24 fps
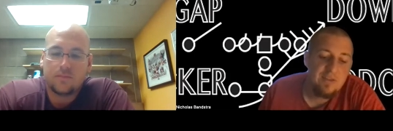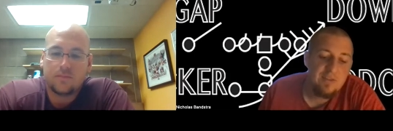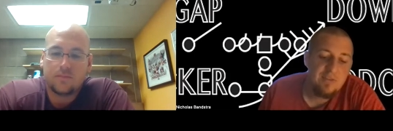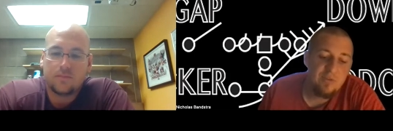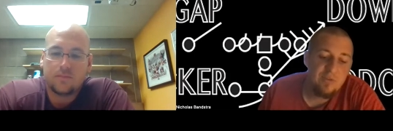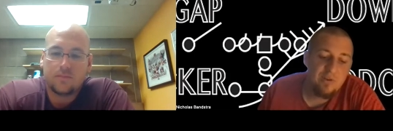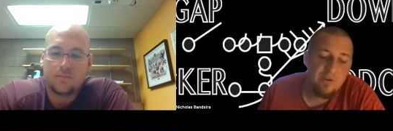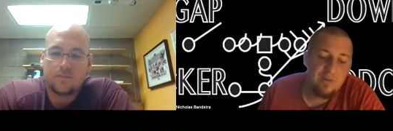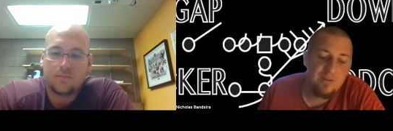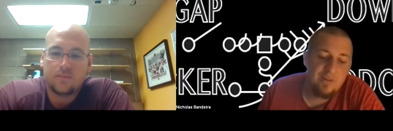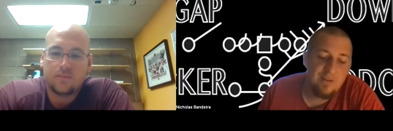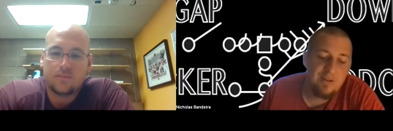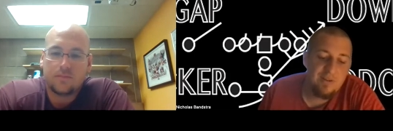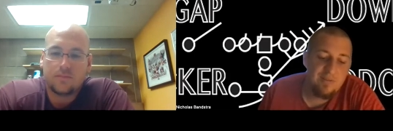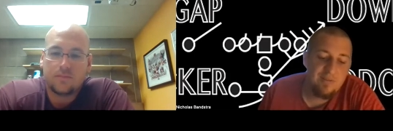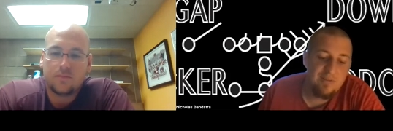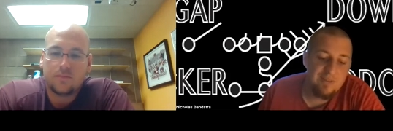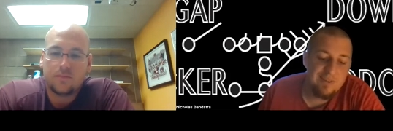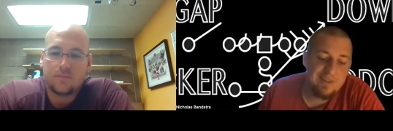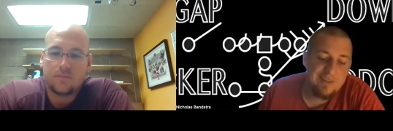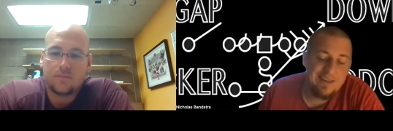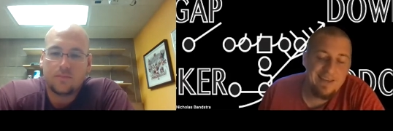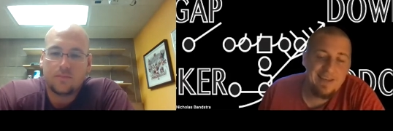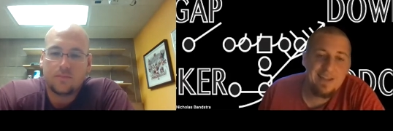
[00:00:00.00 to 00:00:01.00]
Speaker 1: you get a lot of
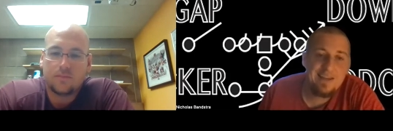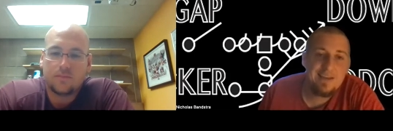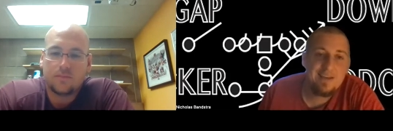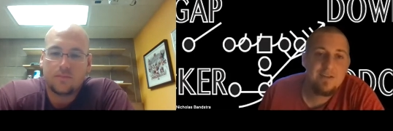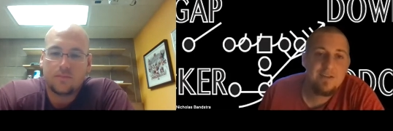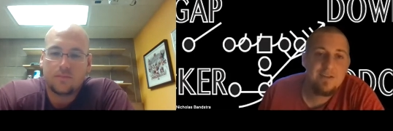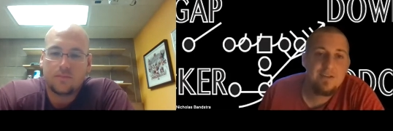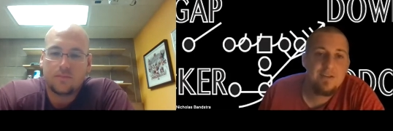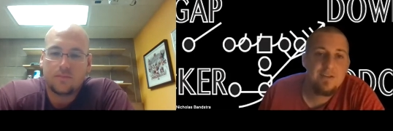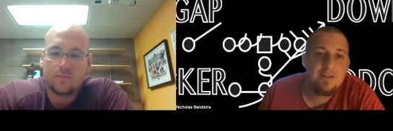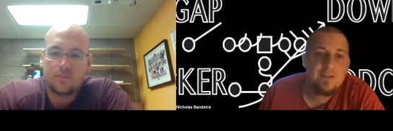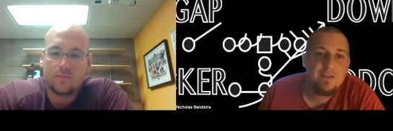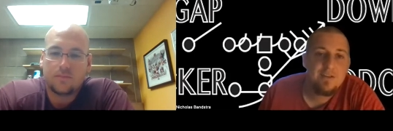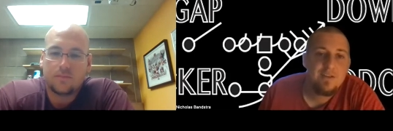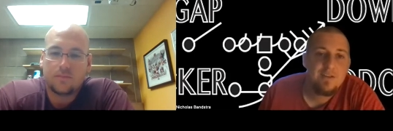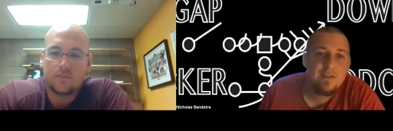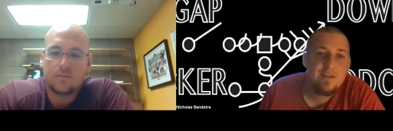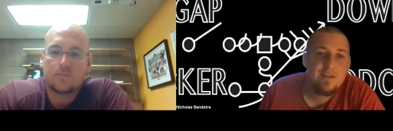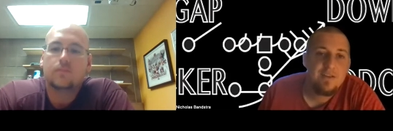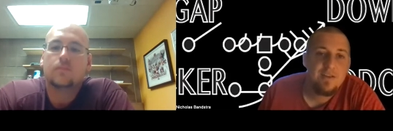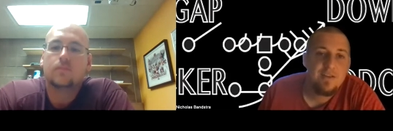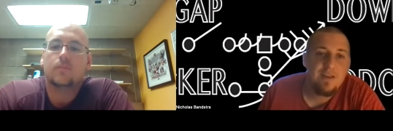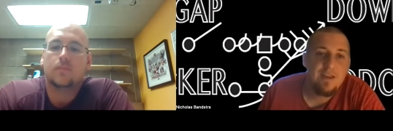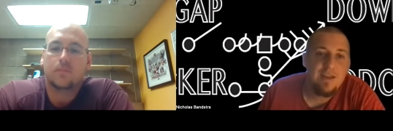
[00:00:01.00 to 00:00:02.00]
leaning.
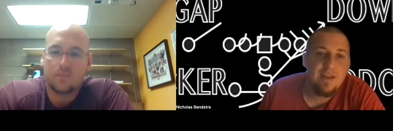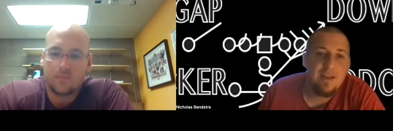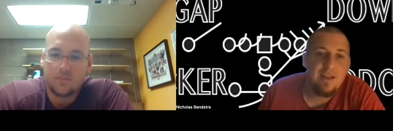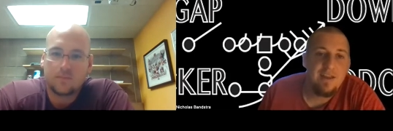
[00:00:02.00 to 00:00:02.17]
Mm-hmm.